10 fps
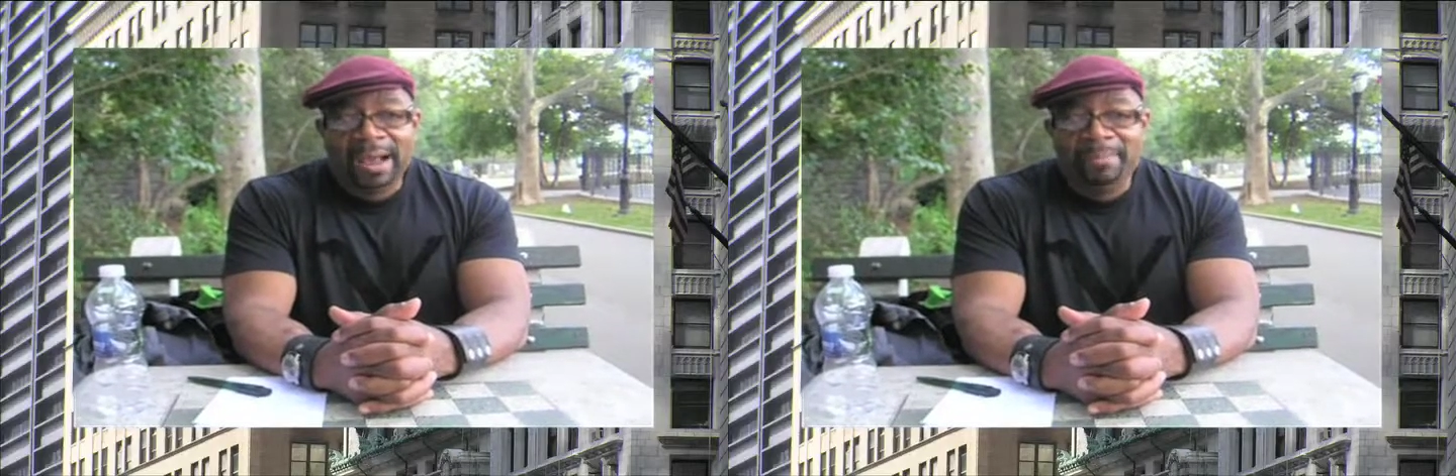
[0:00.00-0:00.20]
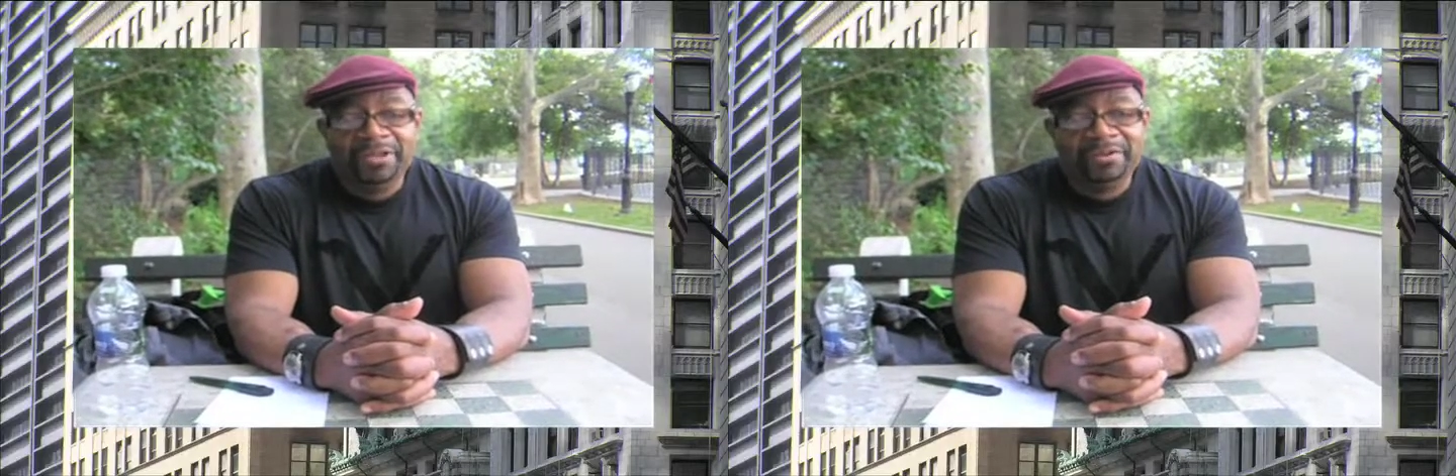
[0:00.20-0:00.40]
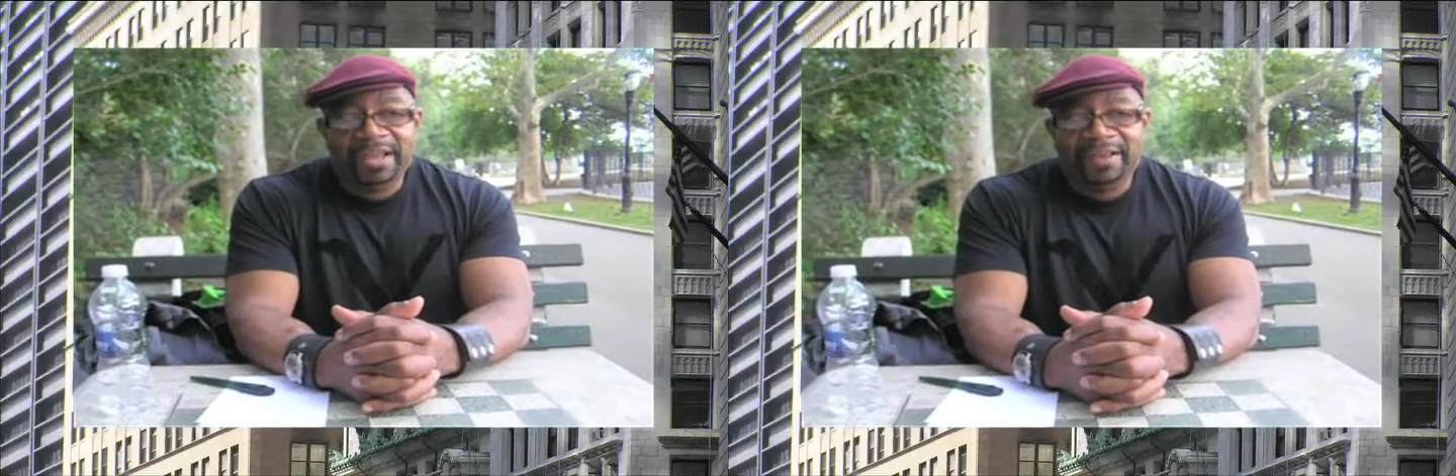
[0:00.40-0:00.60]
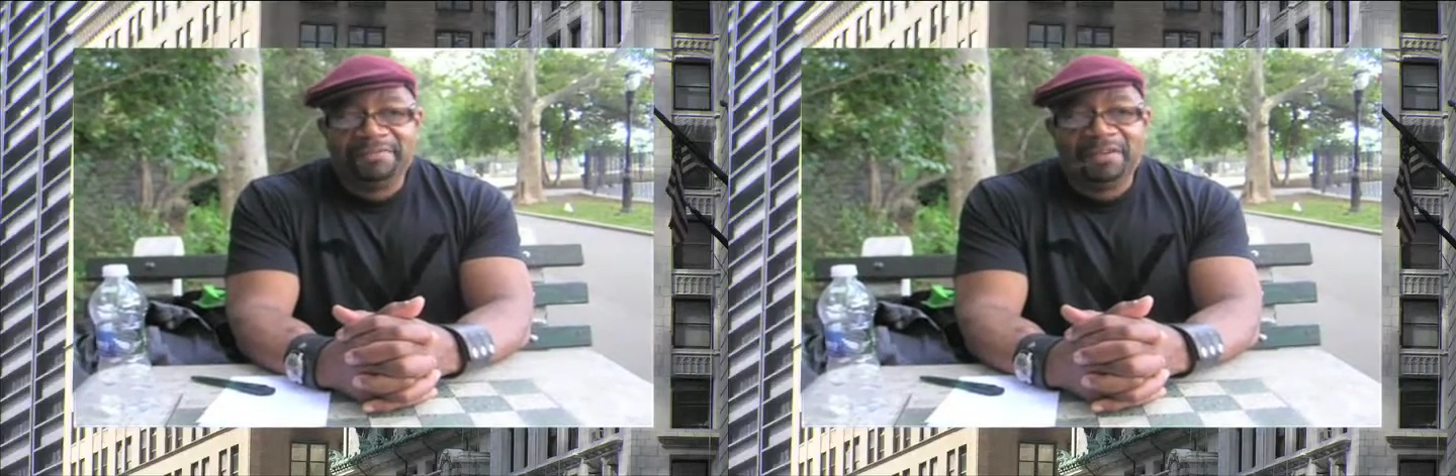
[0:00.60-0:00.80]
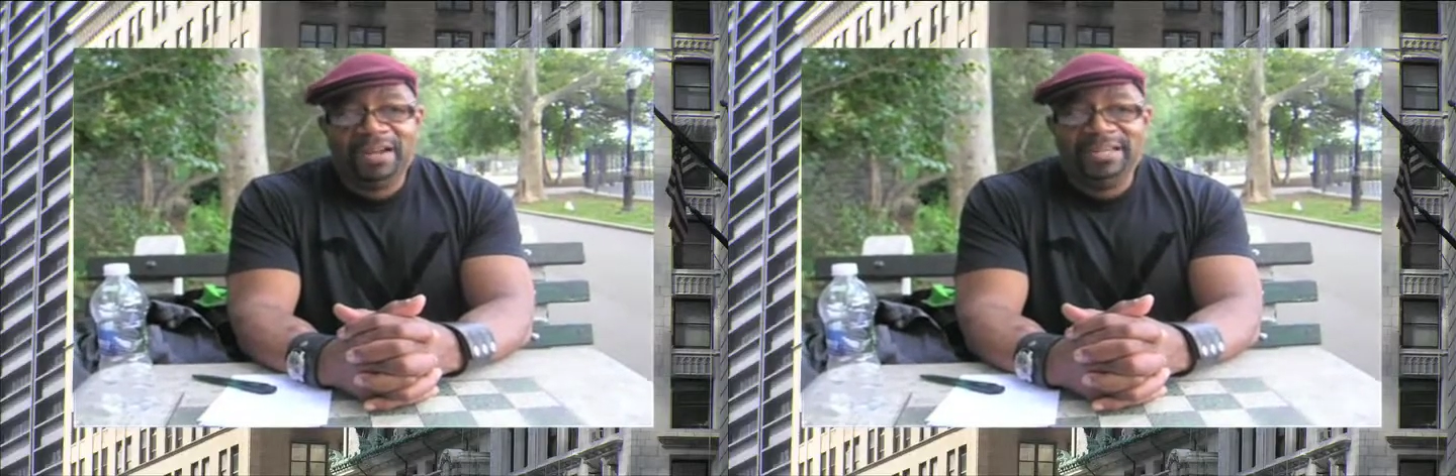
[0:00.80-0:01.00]
You
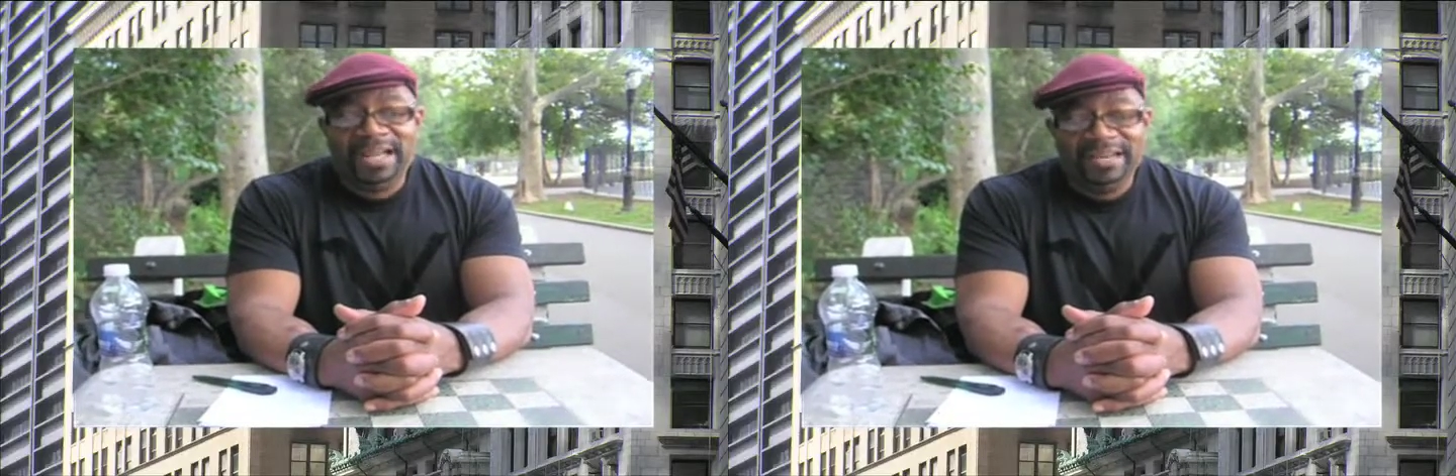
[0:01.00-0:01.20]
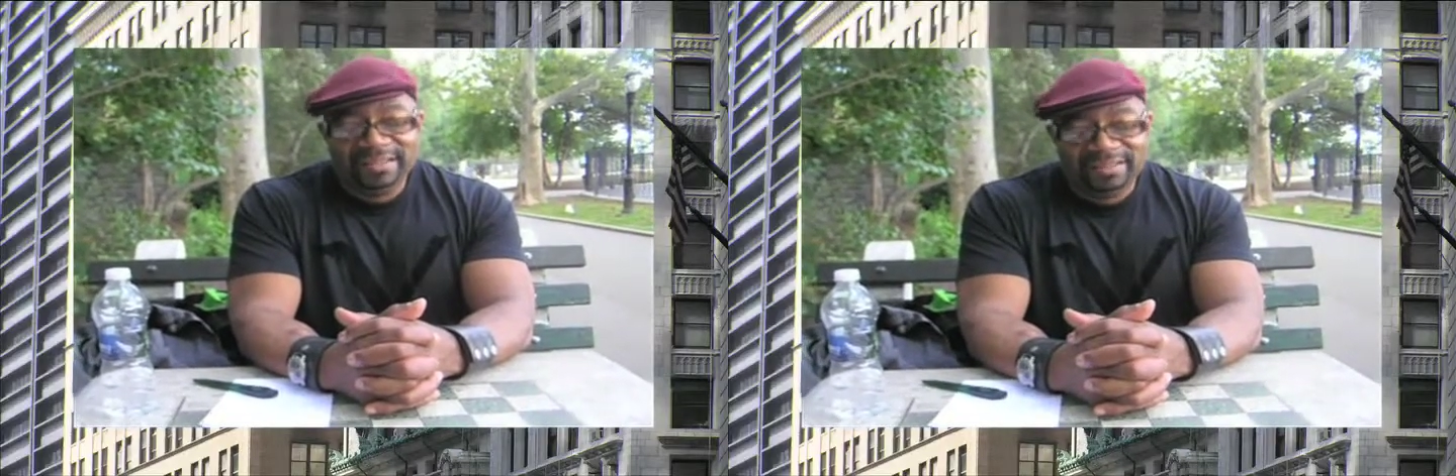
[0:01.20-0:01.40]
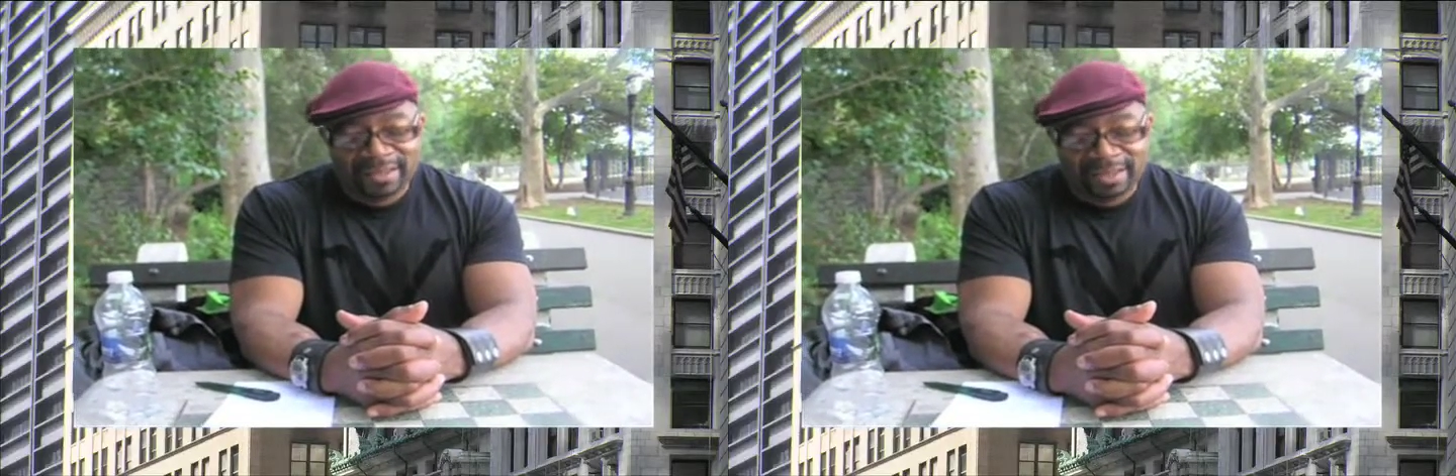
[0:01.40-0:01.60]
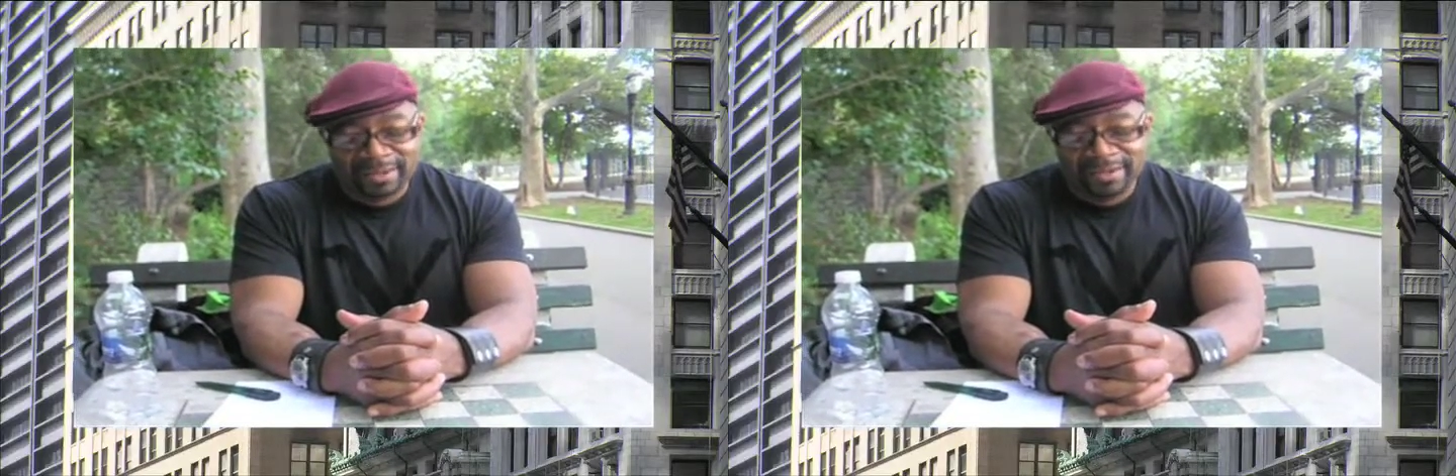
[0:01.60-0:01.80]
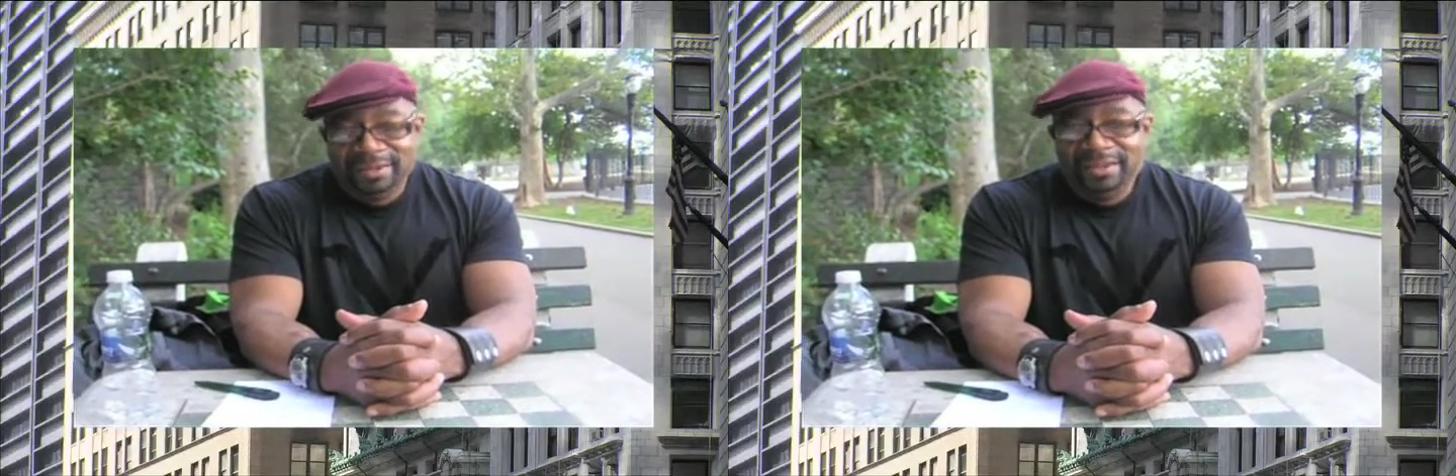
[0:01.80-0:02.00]
can't find
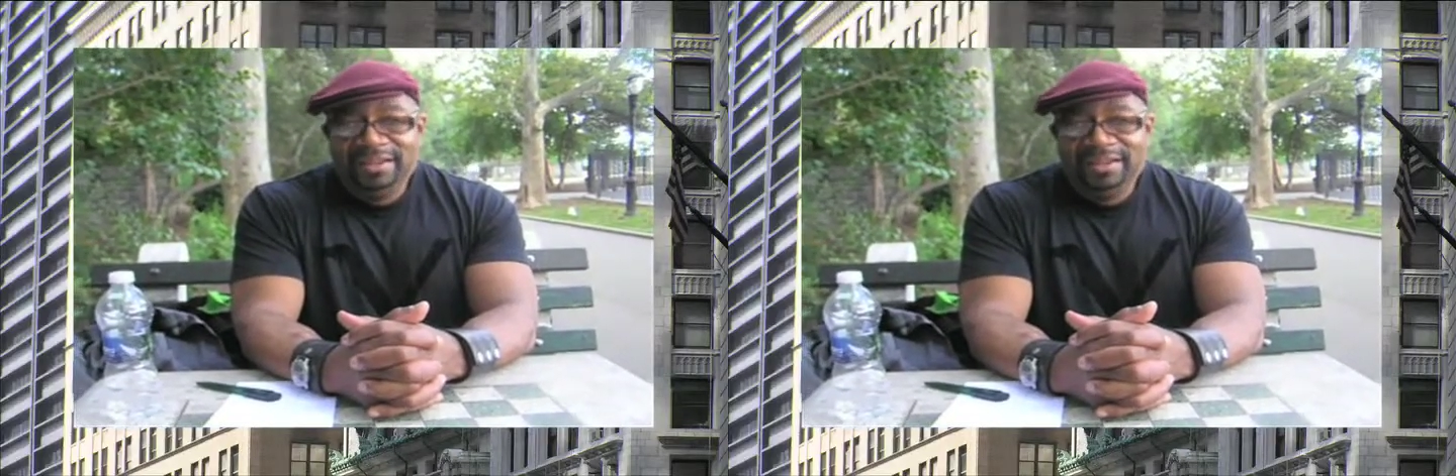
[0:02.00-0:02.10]
anything